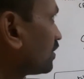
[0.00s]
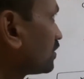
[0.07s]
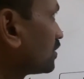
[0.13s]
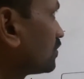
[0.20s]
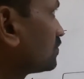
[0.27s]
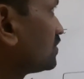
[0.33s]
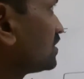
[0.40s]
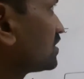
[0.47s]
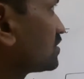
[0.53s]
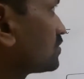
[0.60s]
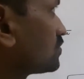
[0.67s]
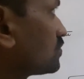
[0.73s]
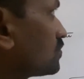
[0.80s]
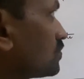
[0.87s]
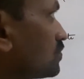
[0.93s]
Now this
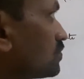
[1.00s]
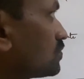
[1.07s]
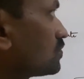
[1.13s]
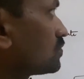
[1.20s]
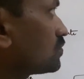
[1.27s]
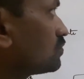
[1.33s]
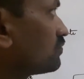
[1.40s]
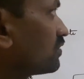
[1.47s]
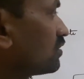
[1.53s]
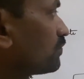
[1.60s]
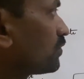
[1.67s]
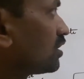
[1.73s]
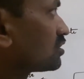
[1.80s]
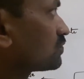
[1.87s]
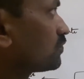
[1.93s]
12
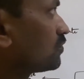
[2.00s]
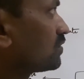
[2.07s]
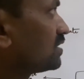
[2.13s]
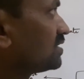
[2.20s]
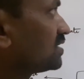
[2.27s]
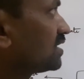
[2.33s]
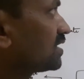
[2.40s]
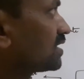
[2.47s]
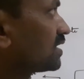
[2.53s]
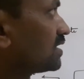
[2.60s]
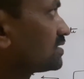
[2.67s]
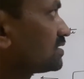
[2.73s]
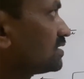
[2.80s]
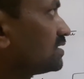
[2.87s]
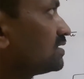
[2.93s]
phosphoglyceric
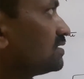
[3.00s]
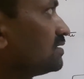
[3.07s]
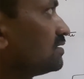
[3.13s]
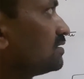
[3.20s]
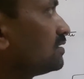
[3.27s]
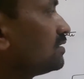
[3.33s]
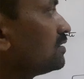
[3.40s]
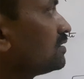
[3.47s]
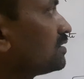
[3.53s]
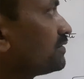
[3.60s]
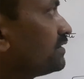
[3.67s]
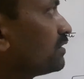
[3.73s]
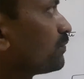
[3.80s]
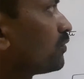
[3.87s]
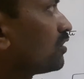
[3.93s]
acid,
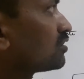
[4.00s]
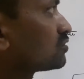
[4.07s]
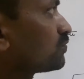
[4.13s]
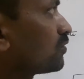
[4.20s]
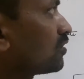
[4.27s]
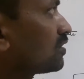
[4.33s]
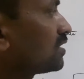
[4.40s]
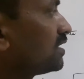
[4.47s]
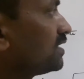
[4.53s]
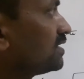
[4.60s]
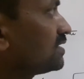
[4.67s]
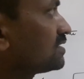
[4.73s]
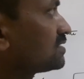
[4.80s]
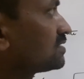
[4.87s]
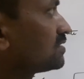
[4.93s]
they
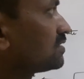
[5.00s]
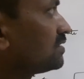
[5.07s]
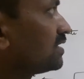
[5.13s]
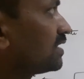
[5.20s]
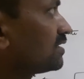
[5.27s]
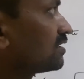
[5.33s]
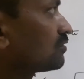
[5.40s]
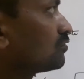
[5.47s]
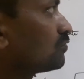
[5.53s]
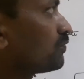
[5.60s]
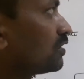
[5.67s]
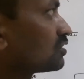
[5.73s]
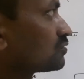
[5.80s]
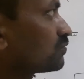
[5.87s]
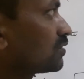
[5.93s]
undergo
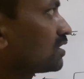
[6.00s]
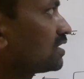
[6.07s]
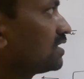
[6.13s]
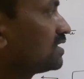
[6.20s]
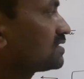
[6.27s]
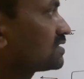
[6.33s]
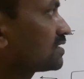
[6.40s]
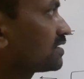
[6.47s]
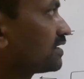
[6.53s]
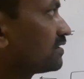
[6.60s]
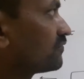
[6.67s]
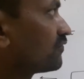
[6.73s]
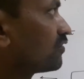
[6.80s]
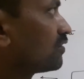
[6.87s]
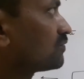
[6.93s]
phosphorylation
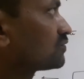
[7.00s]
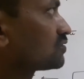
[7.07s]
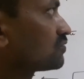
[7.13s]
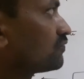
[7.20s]
and forms